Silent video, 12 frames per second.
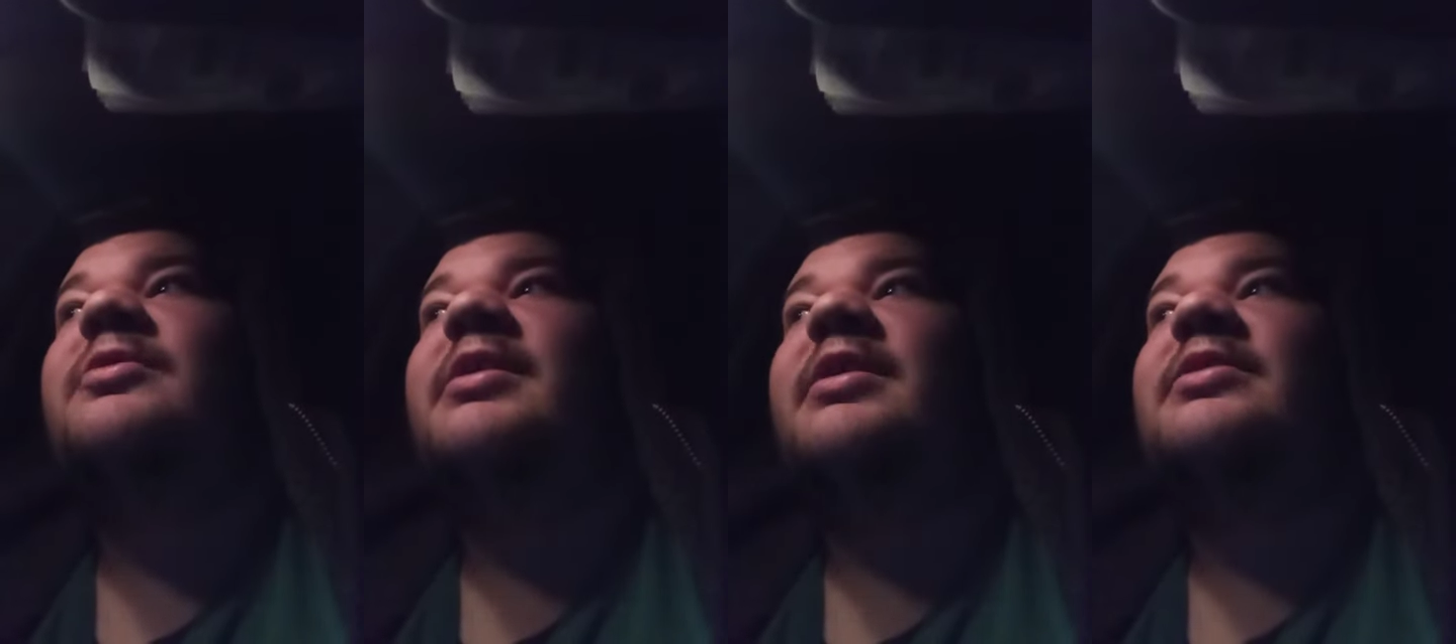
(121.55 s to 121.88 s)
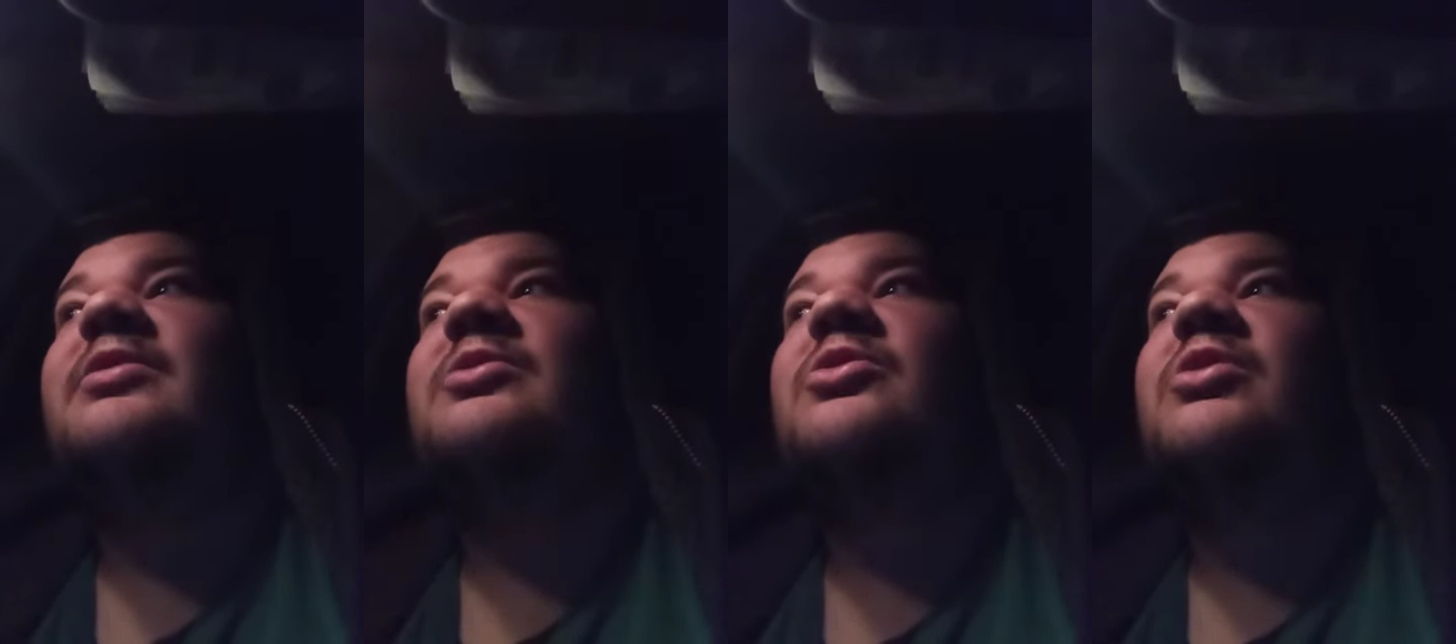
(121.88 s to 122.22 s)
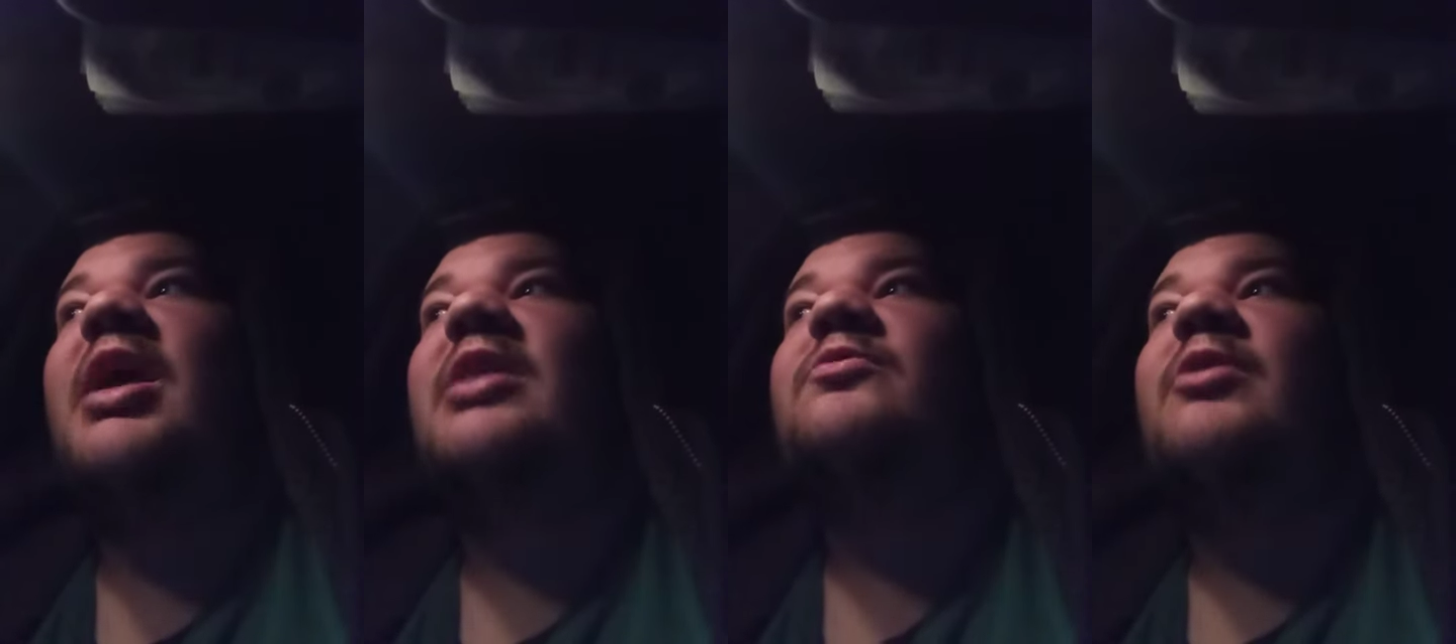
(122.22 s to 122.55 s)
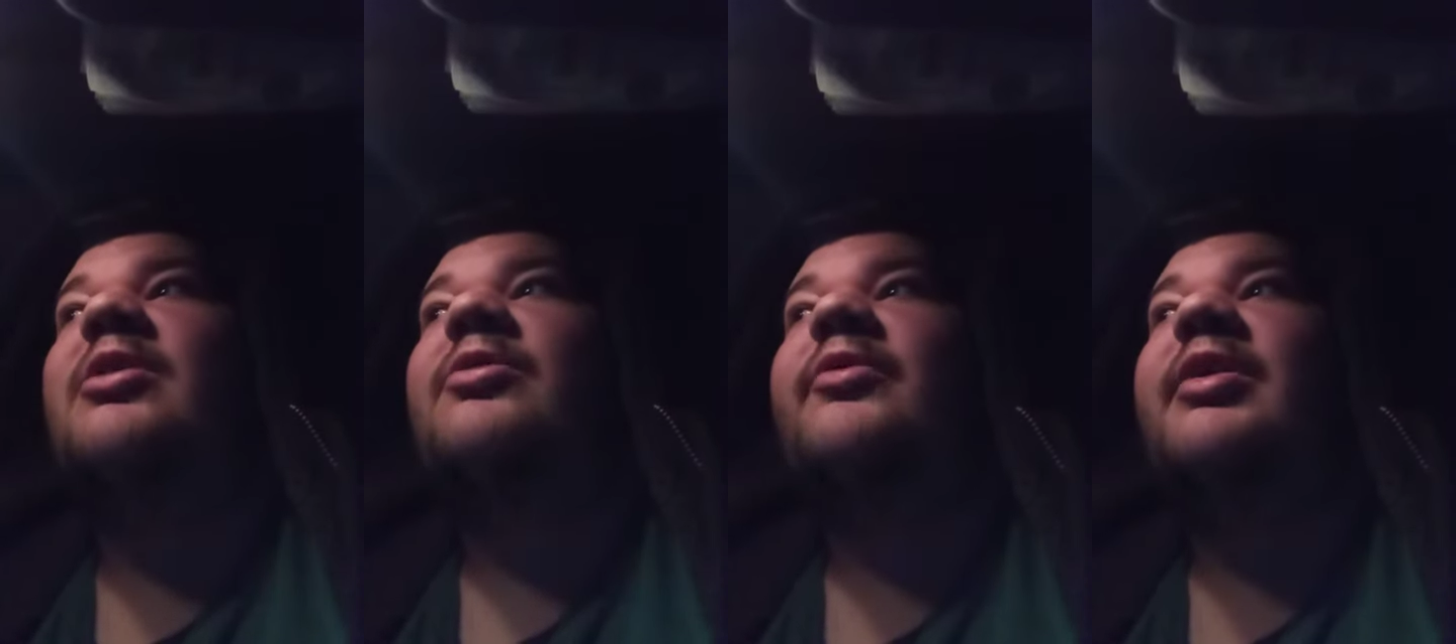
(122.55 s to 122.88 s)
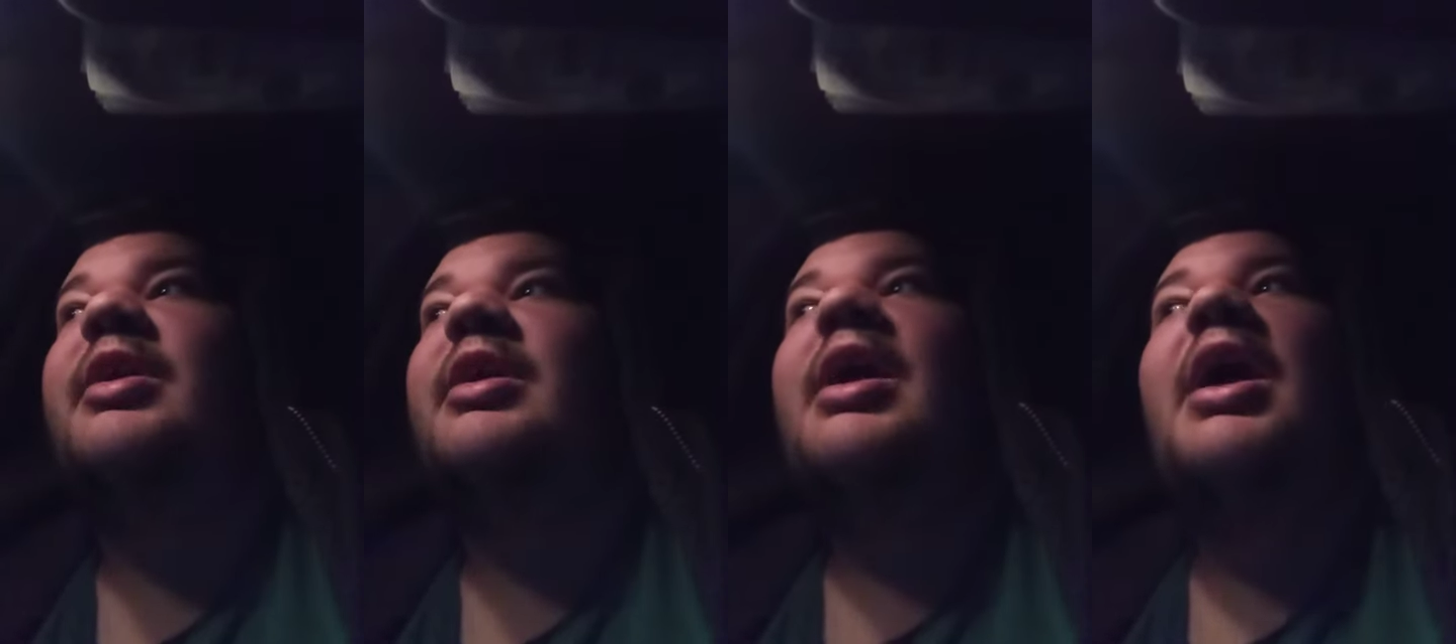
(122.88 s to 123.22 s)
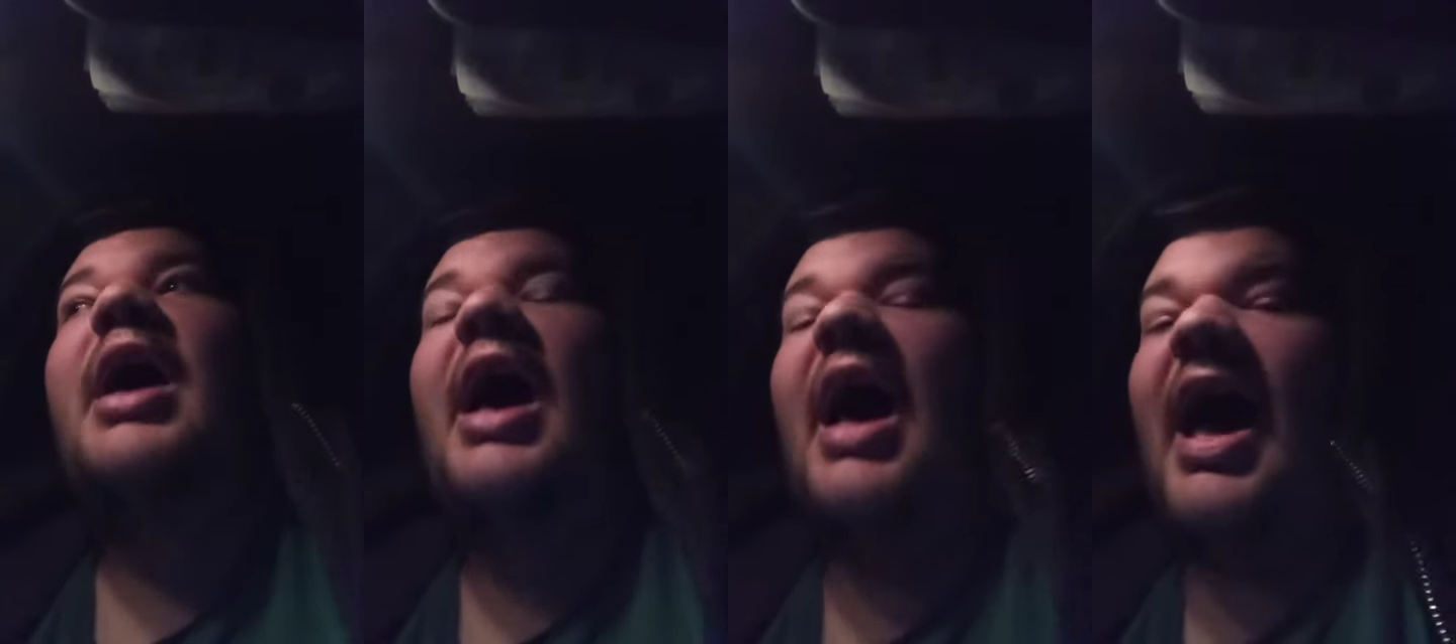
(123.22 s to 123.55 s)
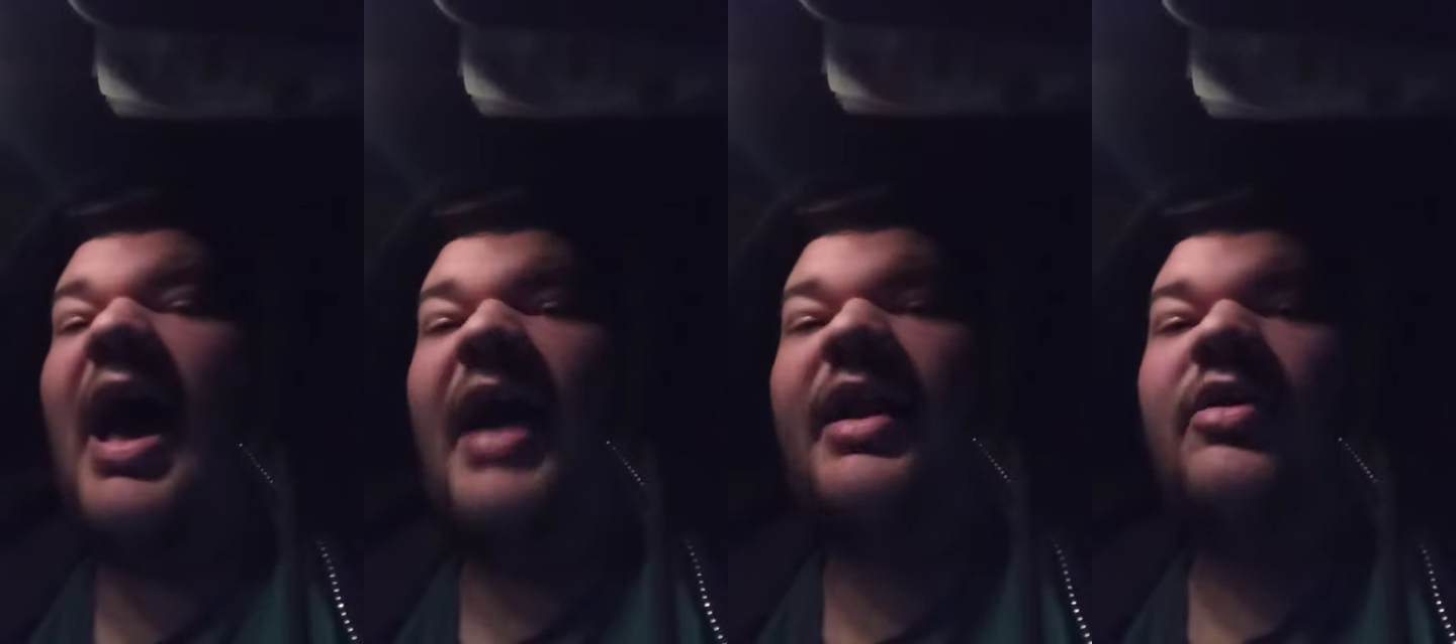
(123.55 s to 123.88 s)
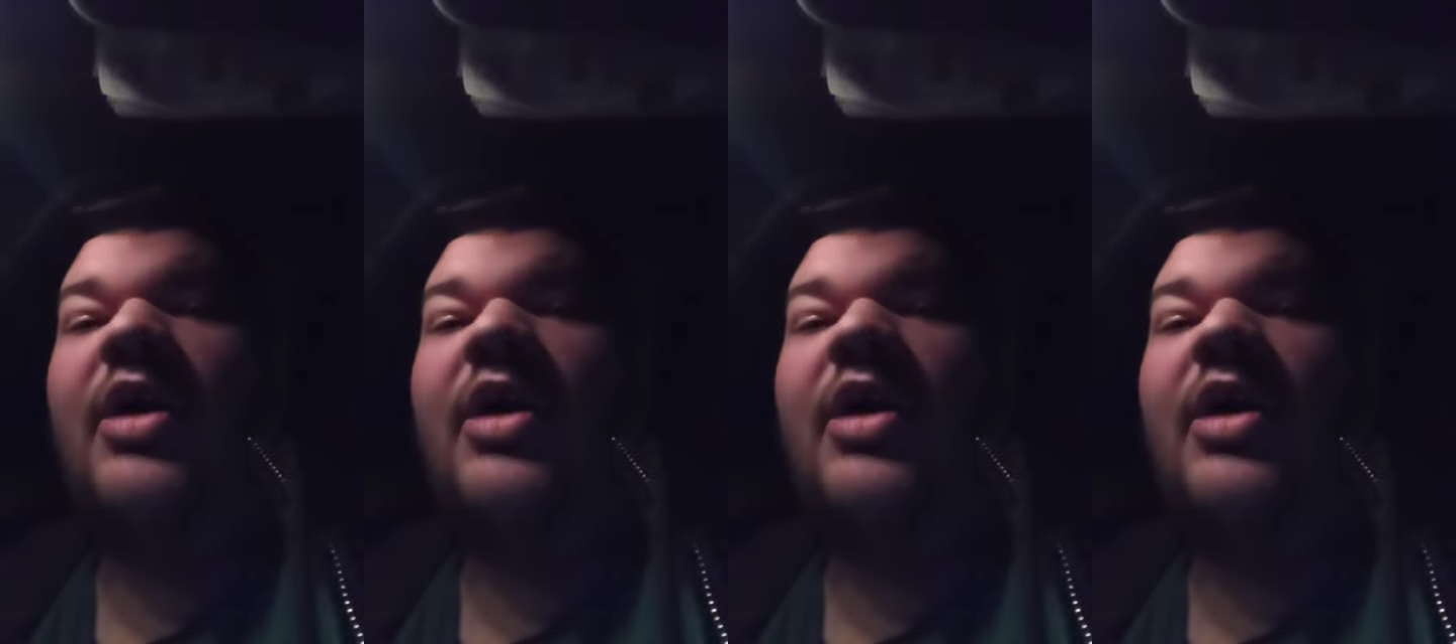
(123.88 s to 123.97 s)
since 2K23. I don't